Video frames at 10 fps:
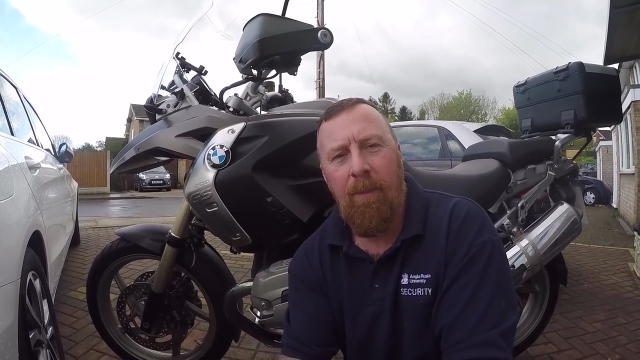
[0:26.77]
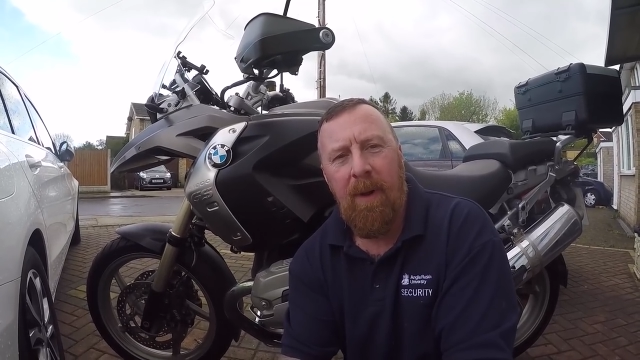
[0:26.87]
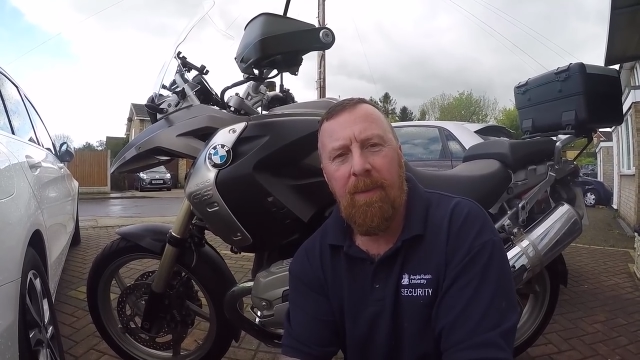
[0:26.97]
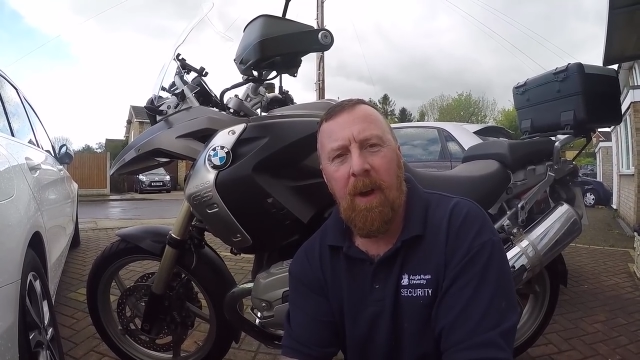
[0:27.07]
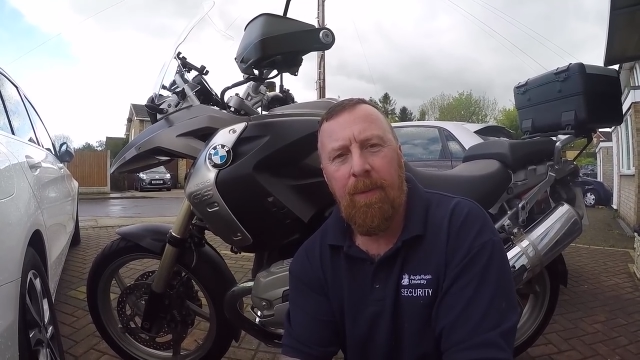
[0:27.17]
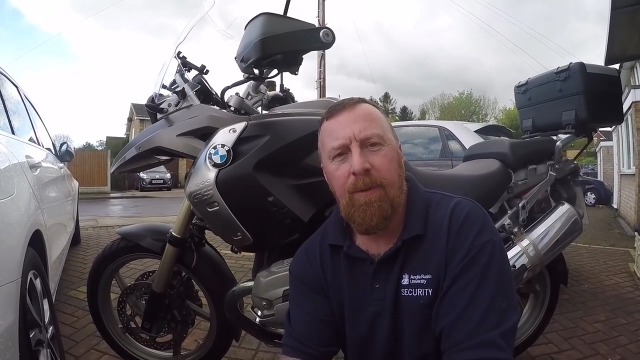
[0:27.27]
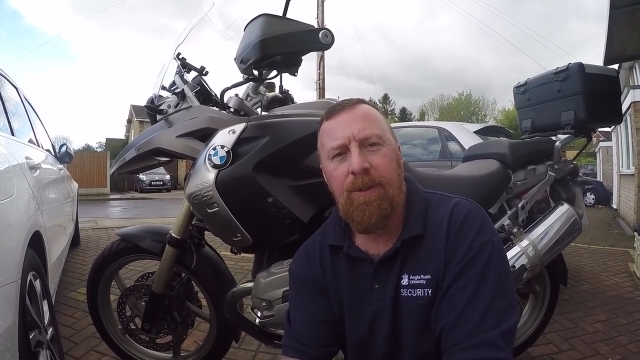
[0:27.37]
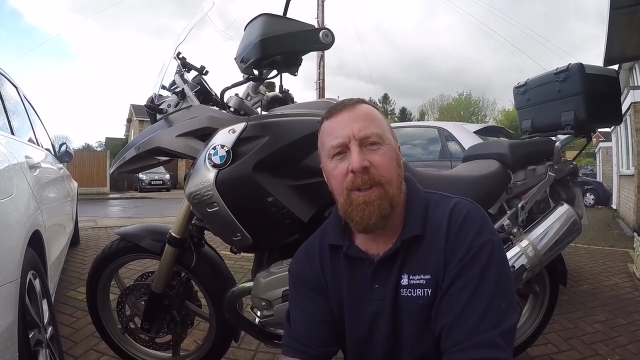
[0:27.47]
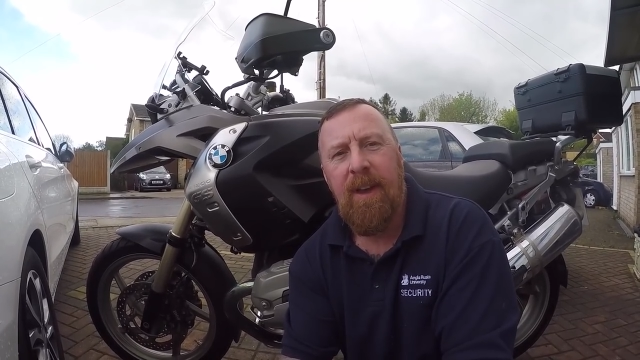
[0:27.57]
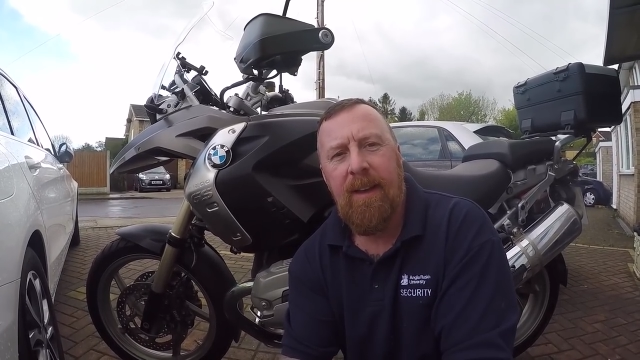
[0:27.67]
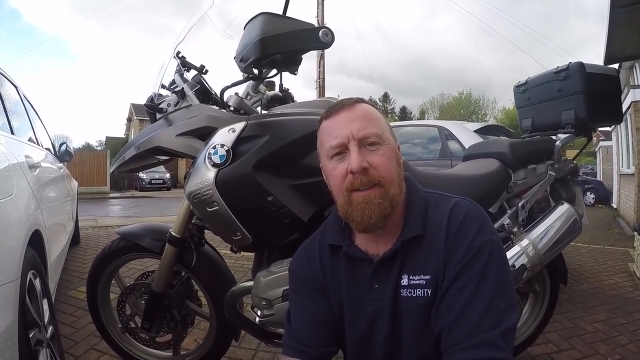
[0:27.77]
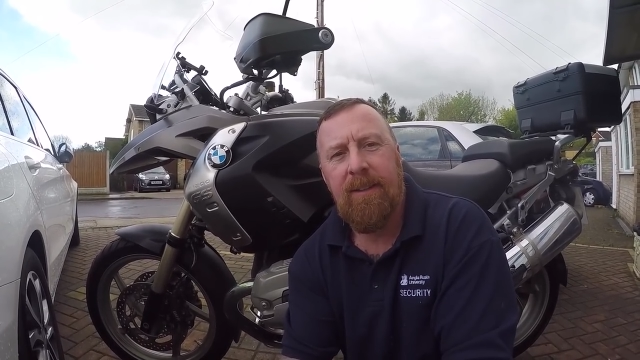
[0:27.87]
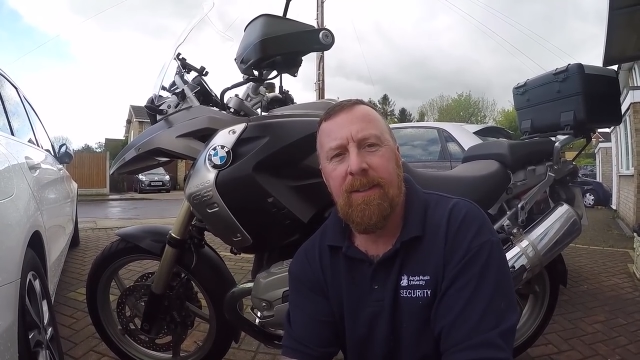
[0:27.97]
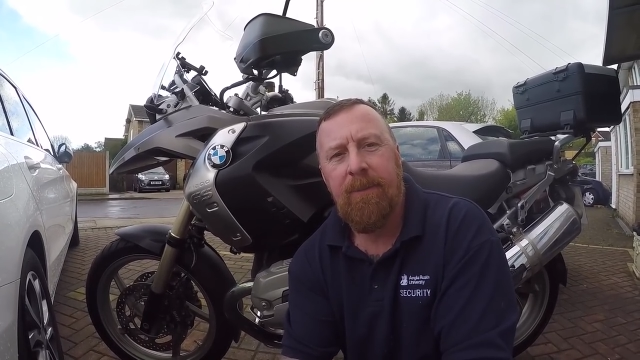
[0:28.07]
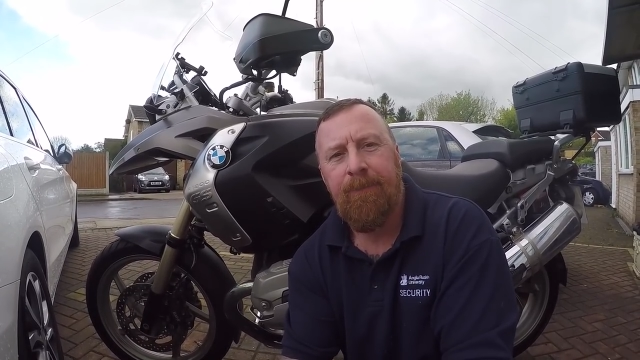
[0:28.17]
BMW
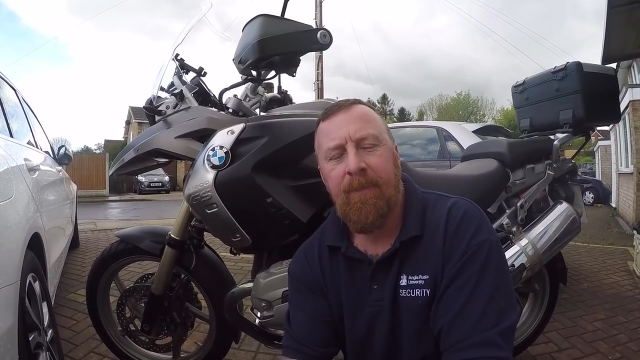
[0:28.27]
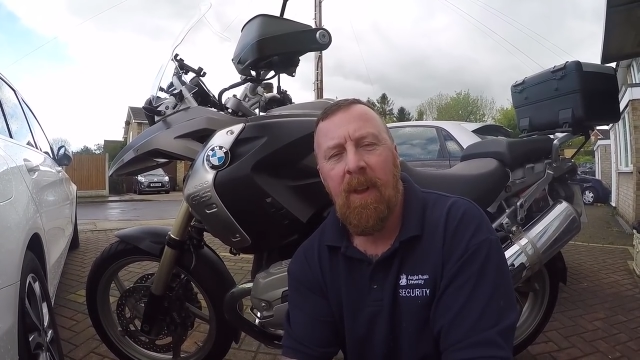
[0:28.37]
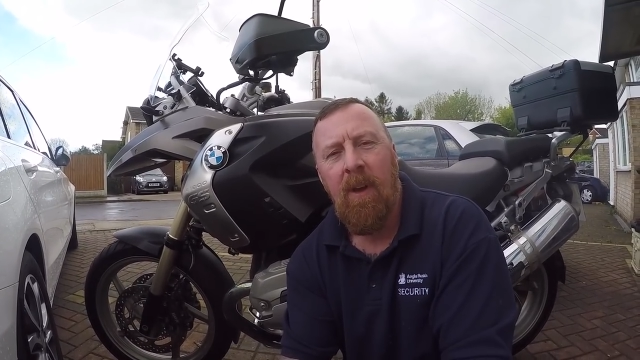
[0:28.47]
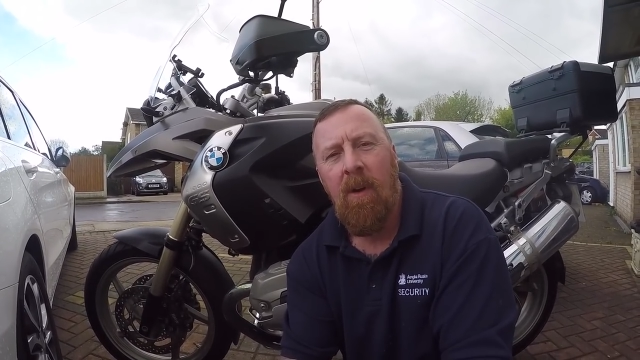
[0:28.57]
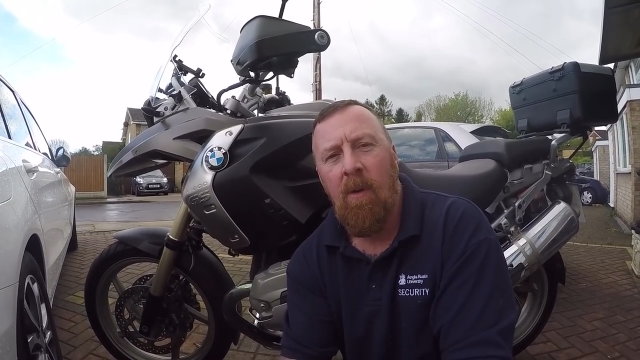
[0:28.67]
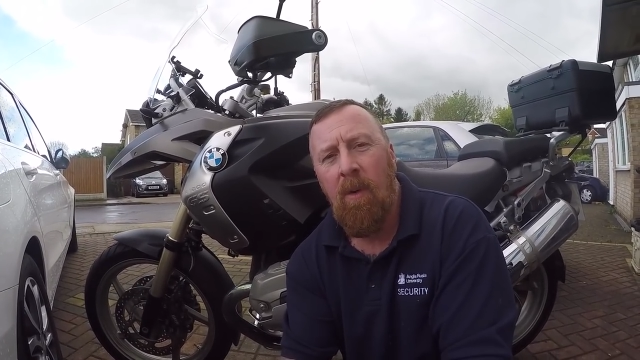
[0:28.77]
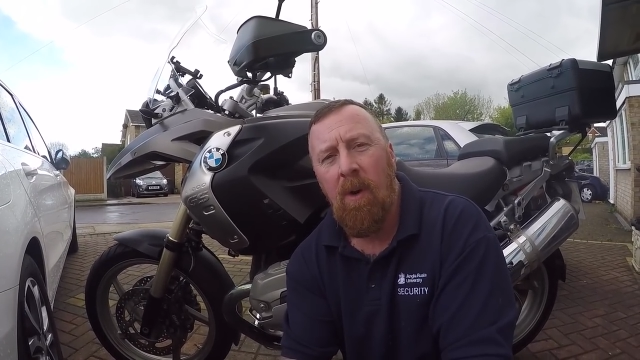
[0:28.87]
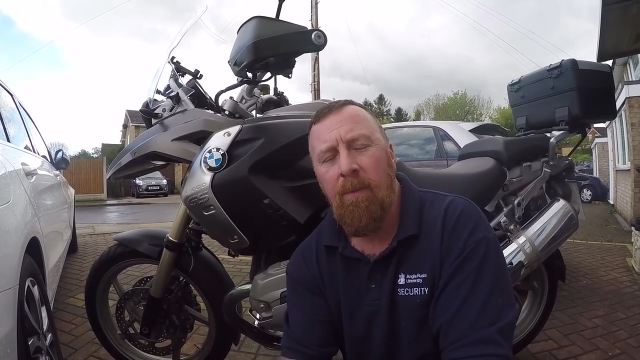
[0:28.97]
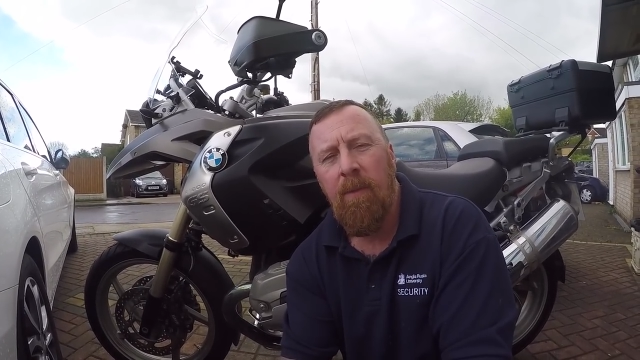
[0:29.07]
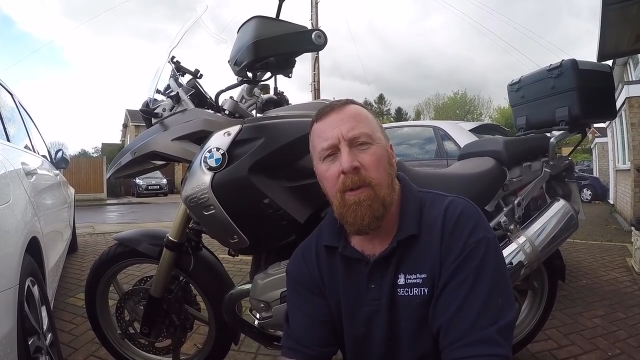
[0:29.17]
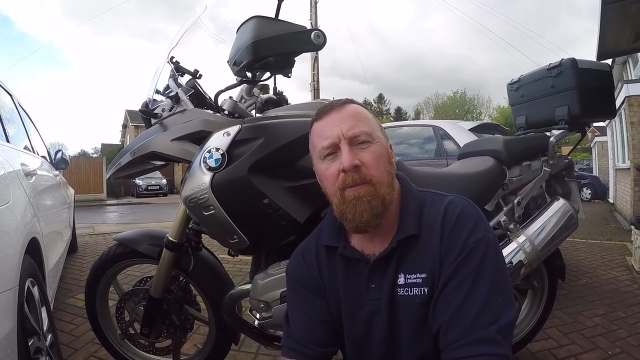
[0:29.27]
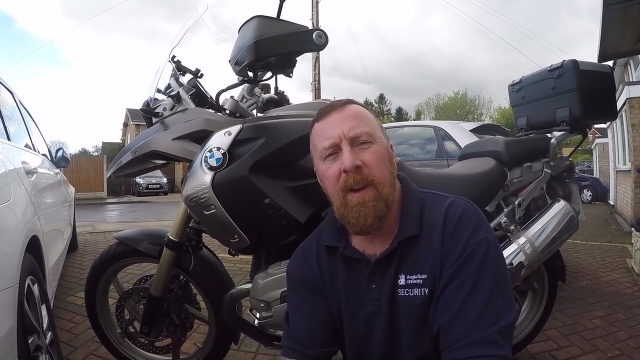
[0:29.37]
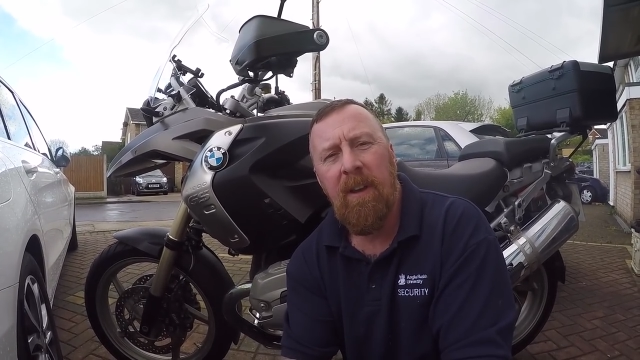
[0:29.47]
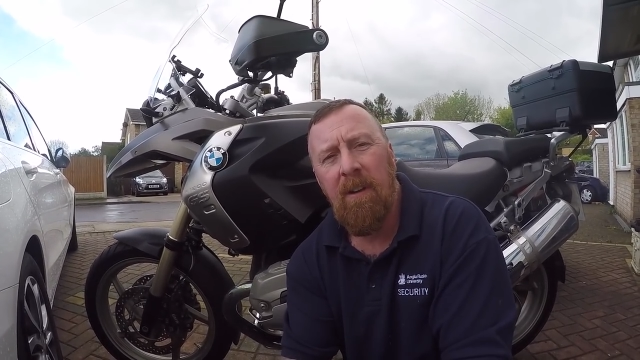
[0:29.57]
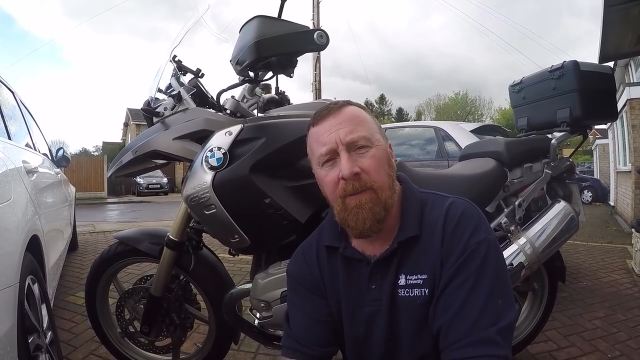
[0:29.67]
GS? Well, if you're a
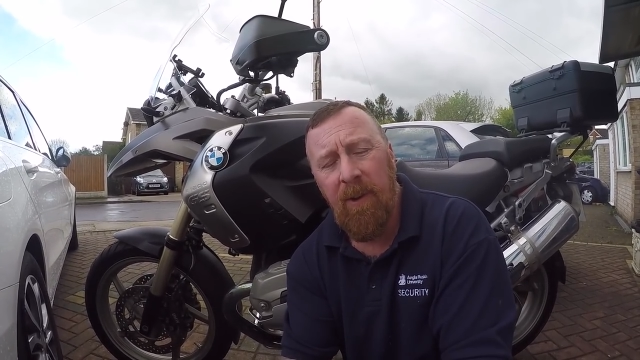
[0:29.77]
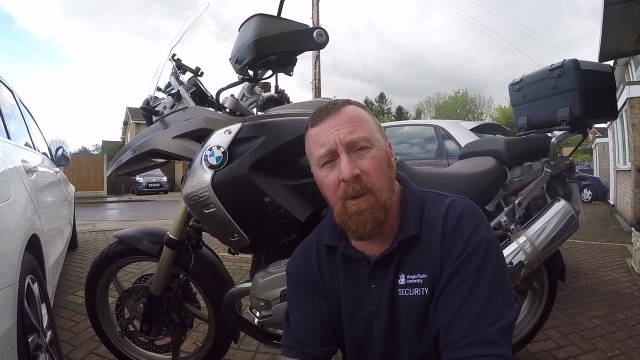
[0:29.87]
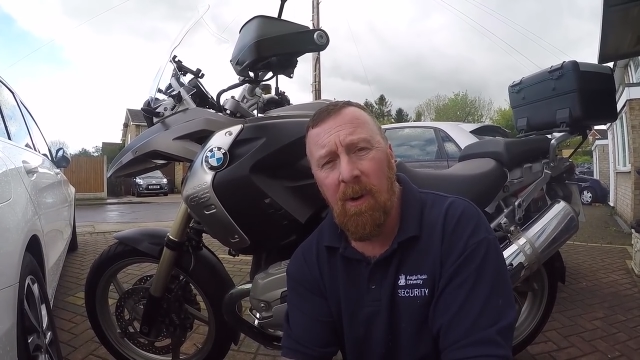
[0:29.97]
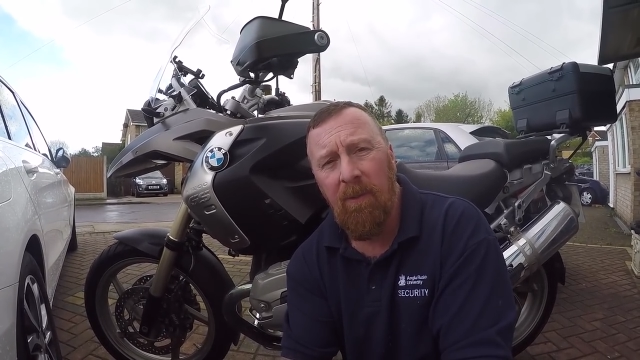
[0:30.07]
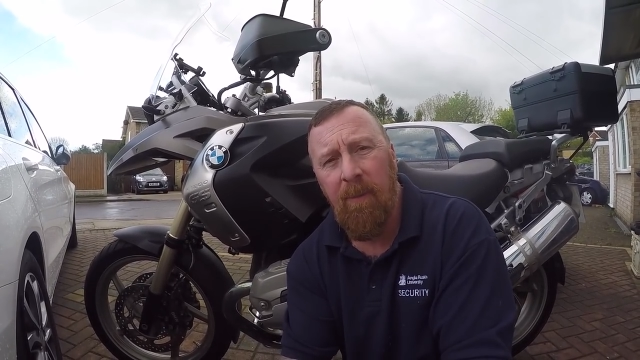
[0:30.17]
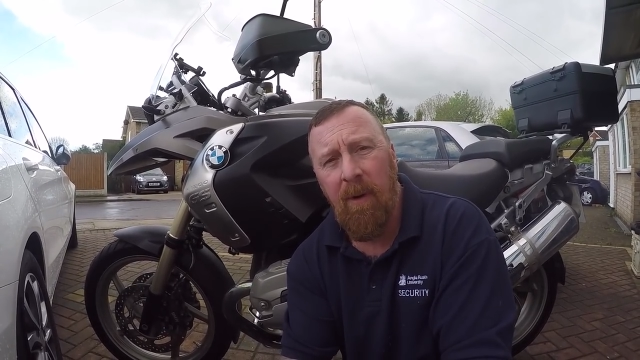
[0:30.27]
regular viewer of